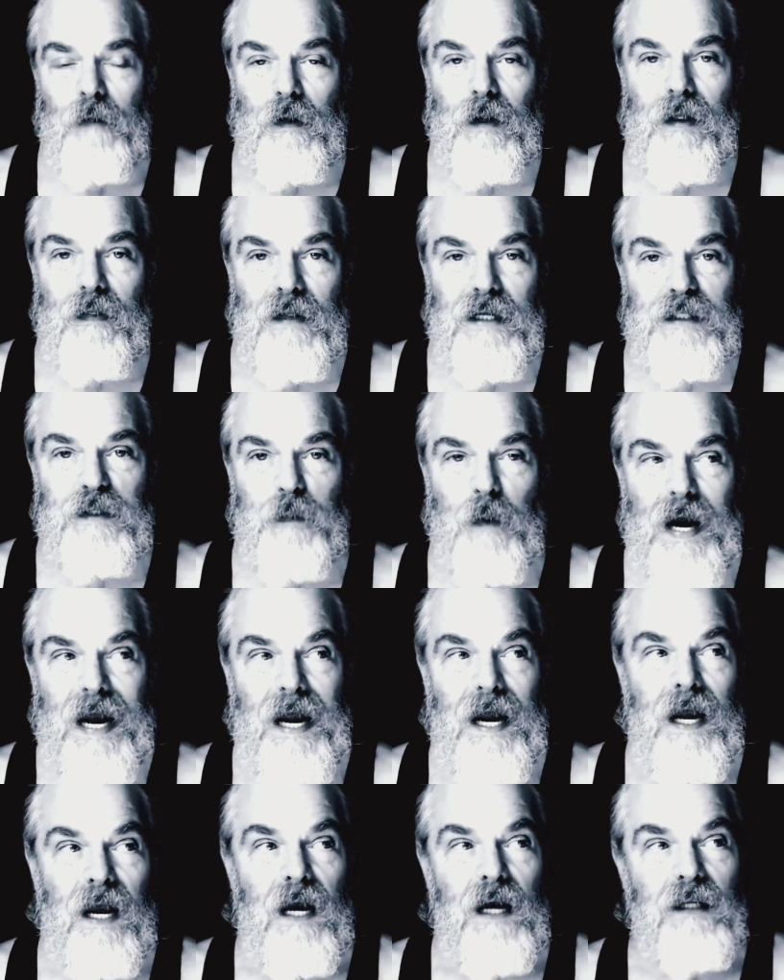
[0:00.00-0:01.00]
in this way.
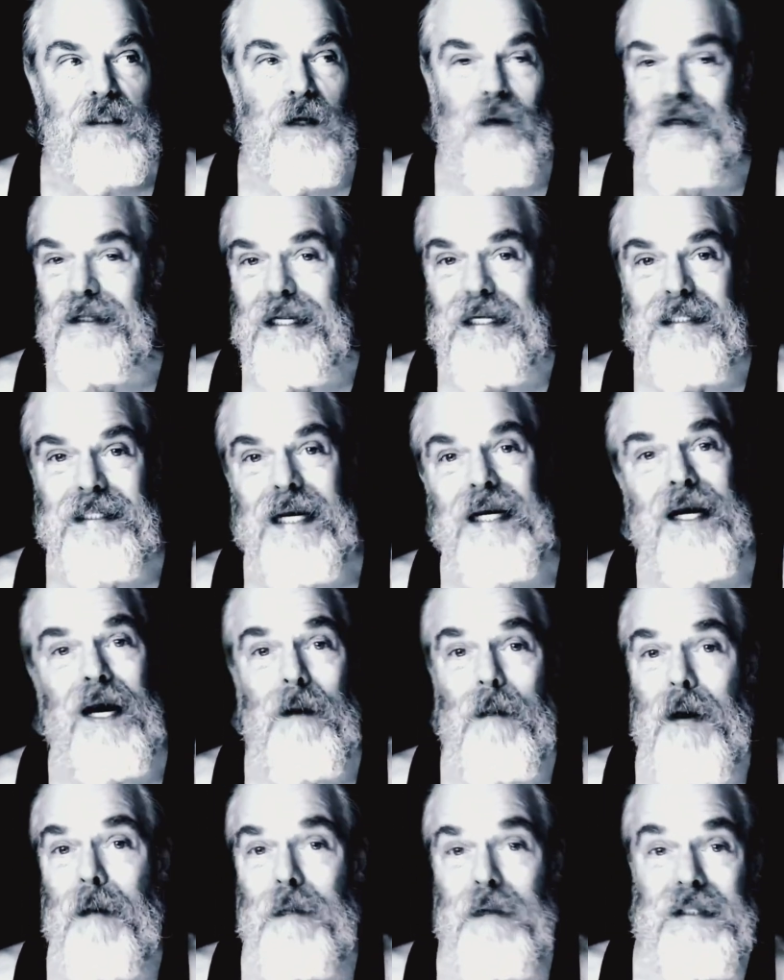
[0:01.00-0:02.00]
So unless they come
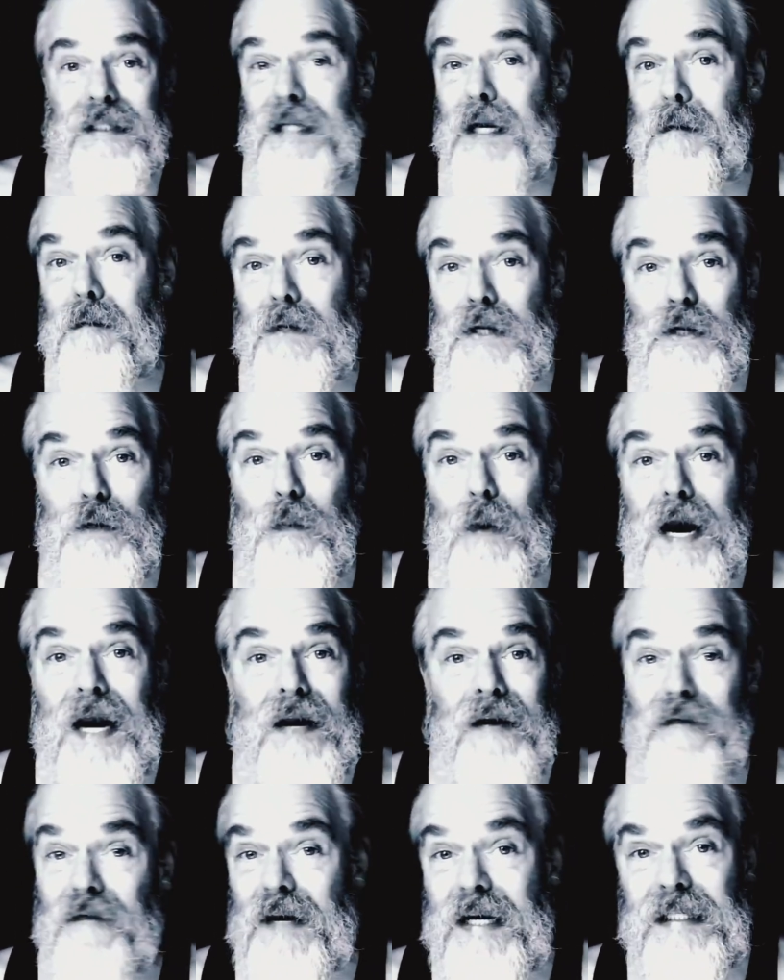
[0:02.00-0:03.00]
up with some new way
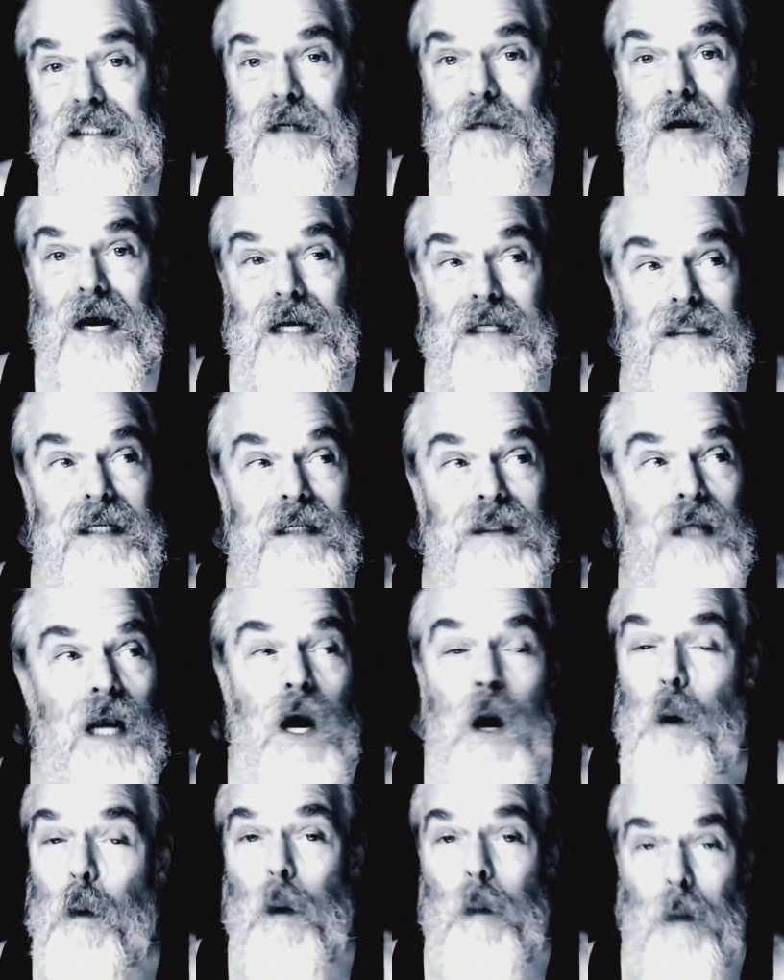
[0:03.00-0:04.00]
to victimize us,
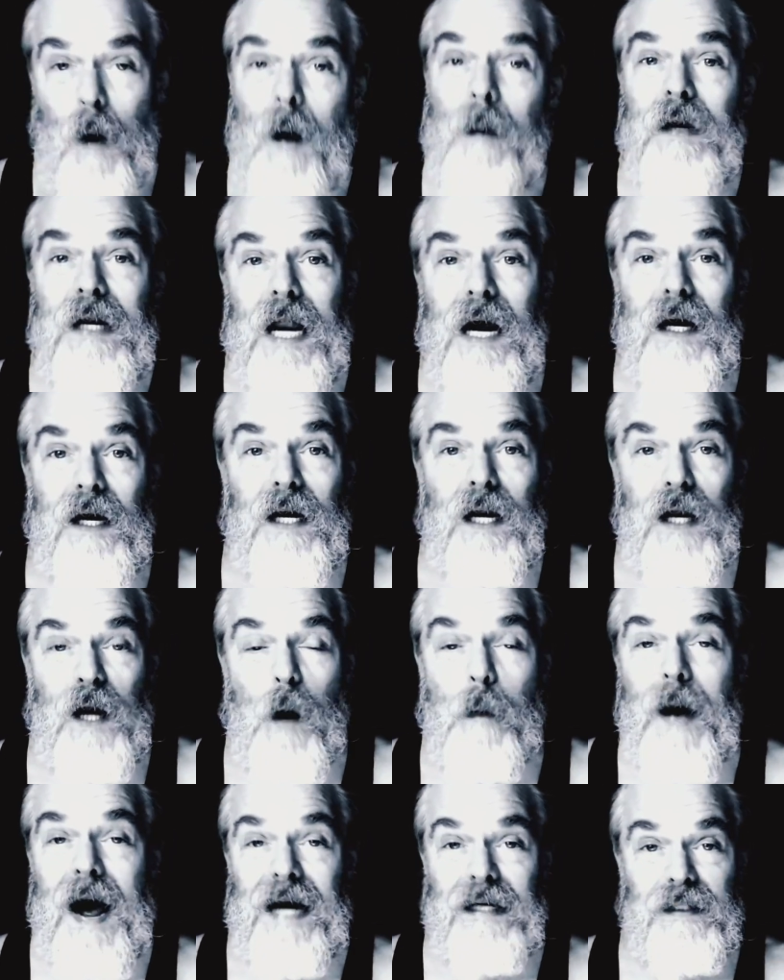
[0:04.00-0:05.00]
we're probably not going to go
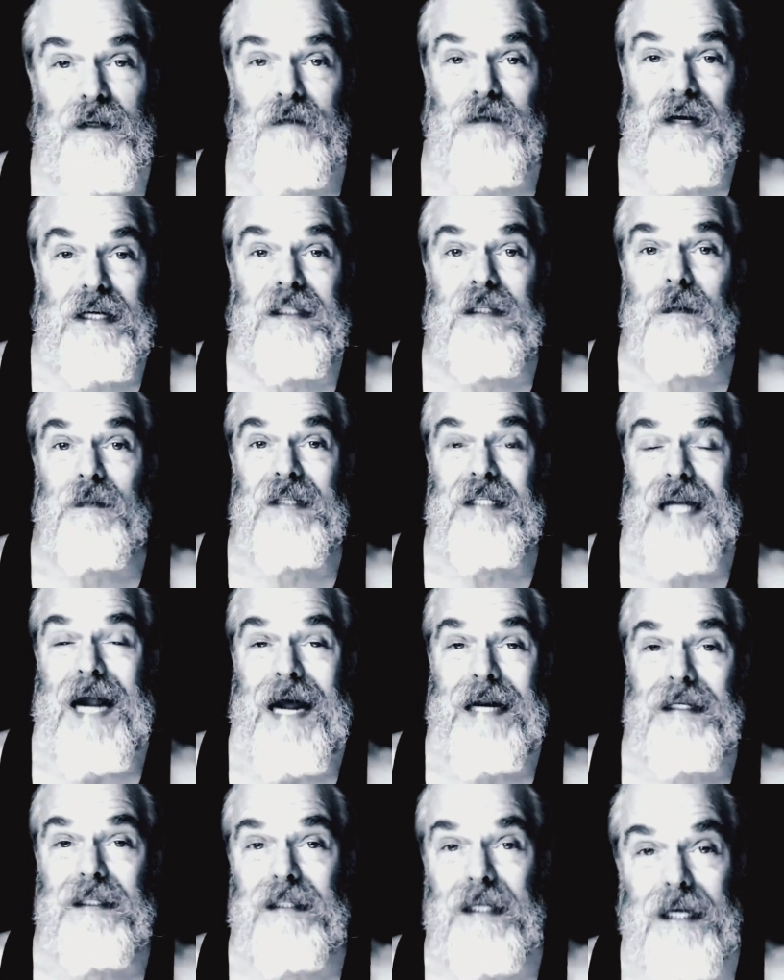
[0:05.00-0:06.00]
back to victim
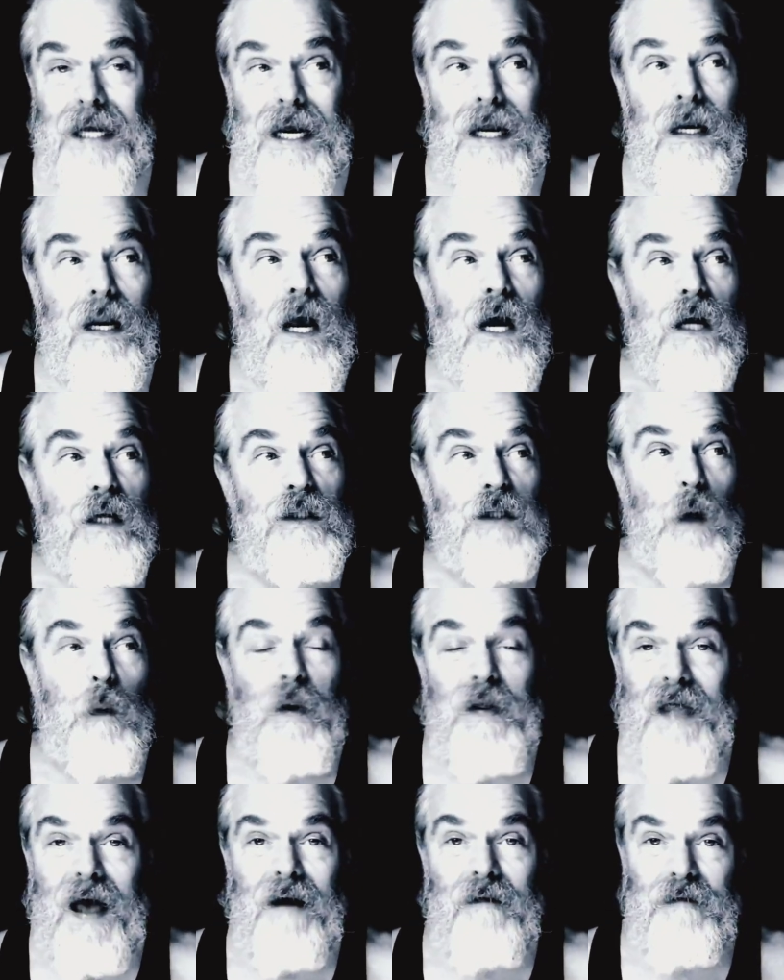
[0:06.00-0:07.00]
status again. So when
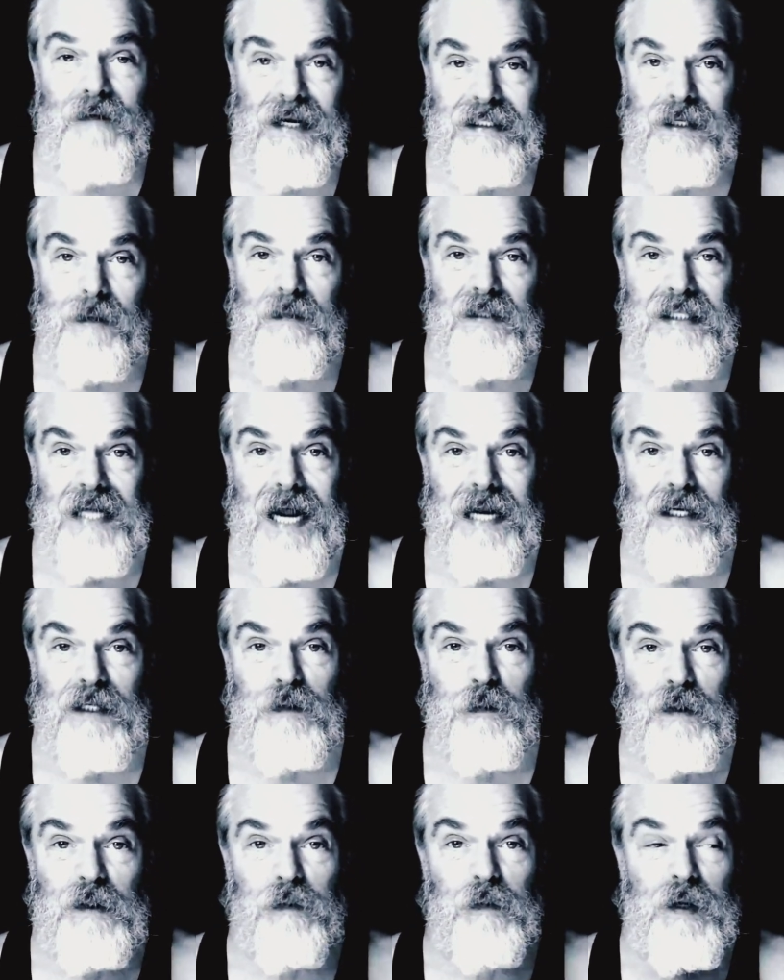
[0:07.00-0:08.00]
that victim status
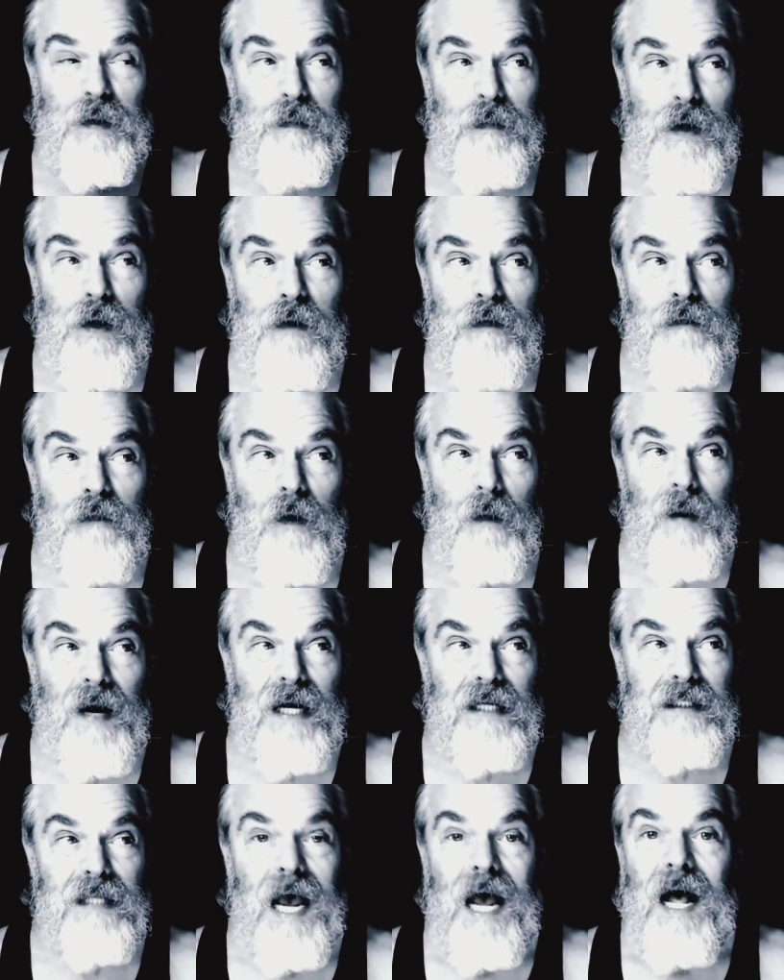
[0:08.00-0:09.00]
was removed from
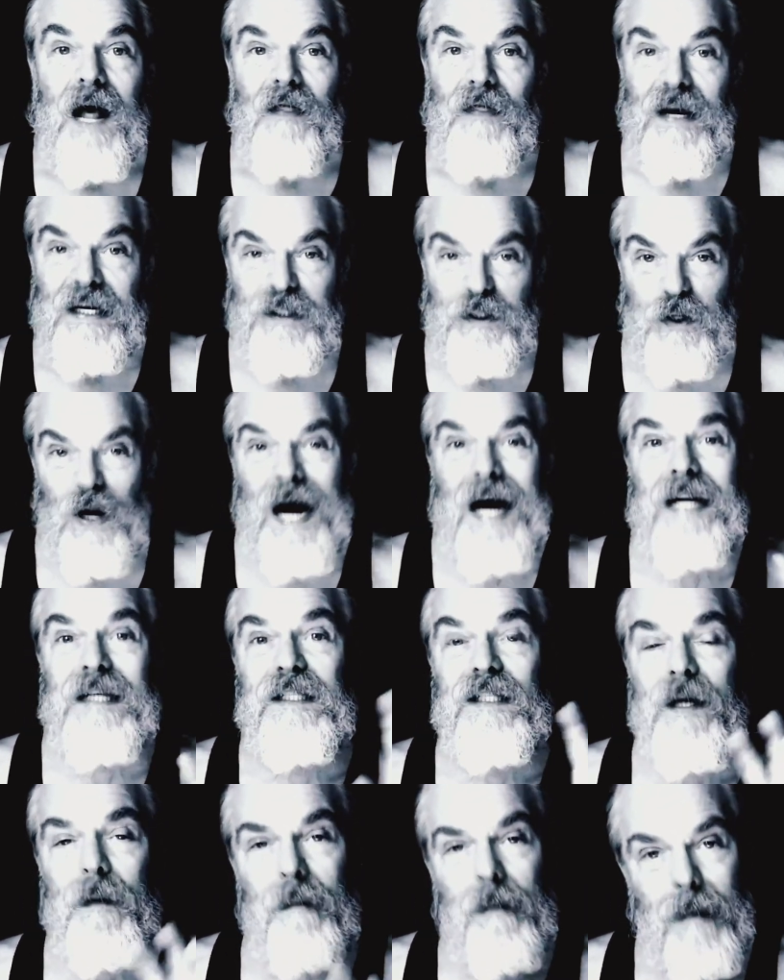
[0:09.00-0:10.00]
us, they tried
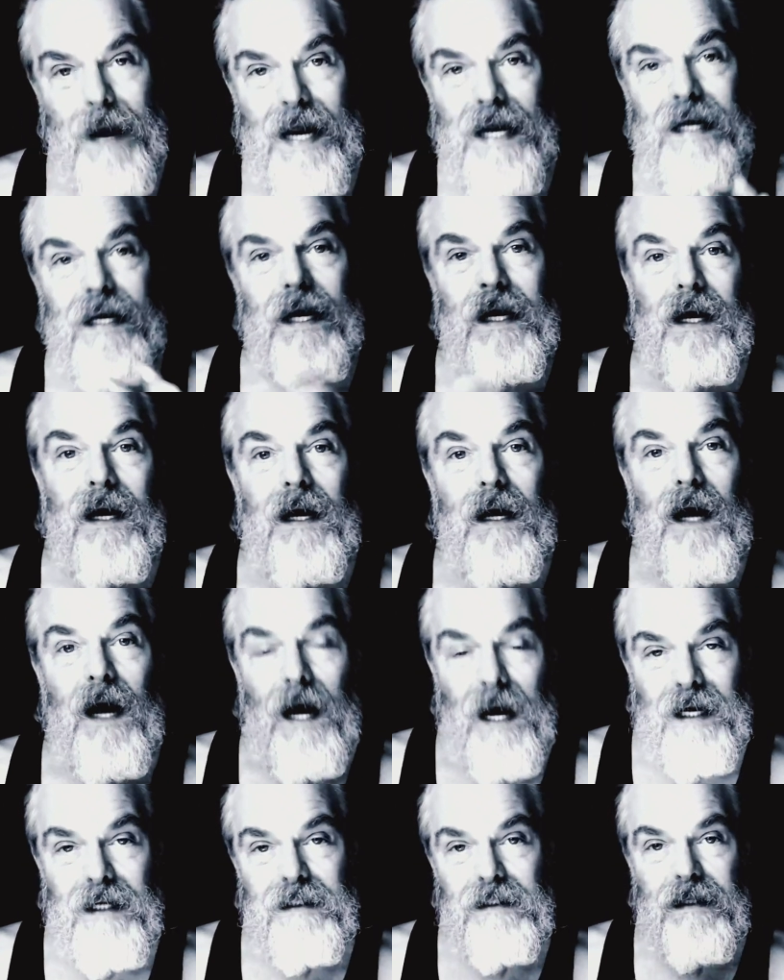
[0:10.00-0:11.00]
to make
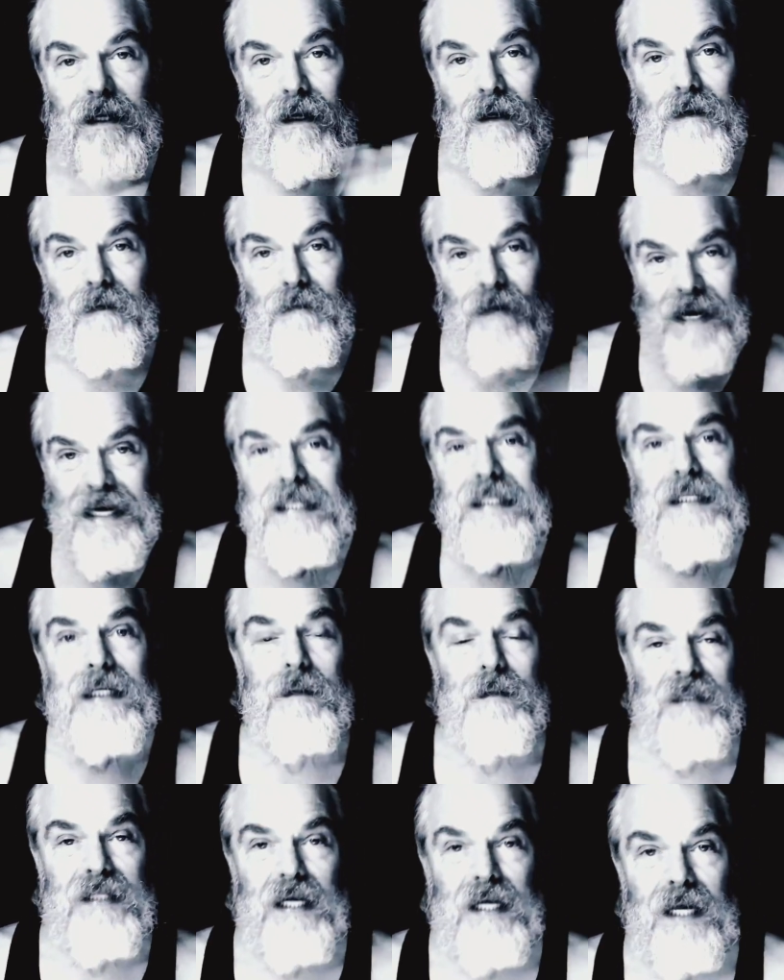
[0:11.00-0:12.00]
us
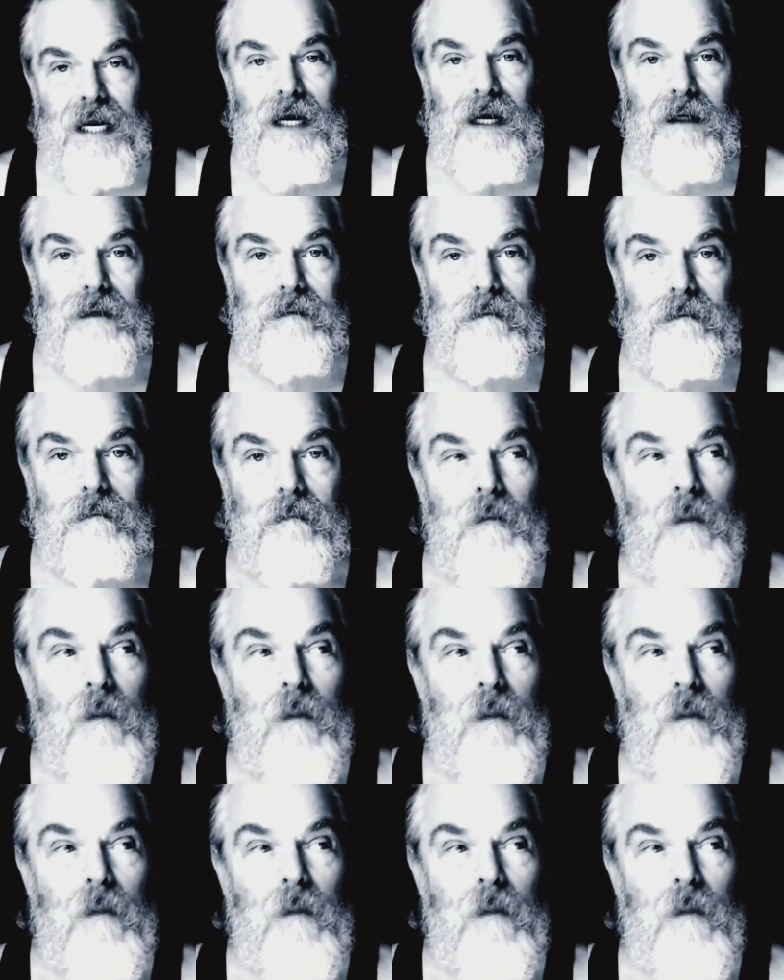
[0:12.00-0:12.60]
victims again.